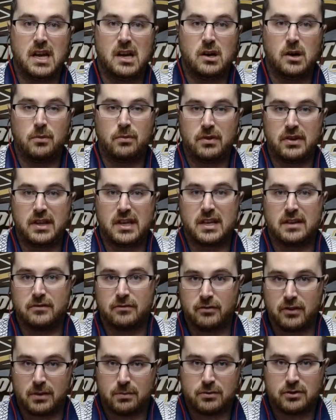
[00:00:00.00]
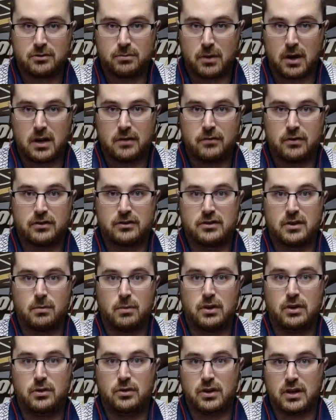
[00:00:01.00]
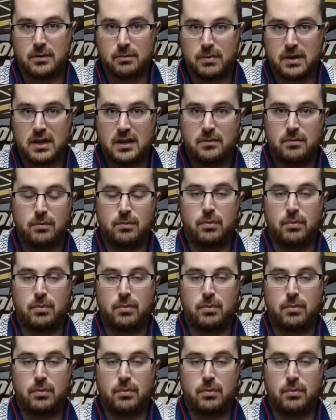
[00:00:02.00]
Hopefully they can flip Smart for someone who can be a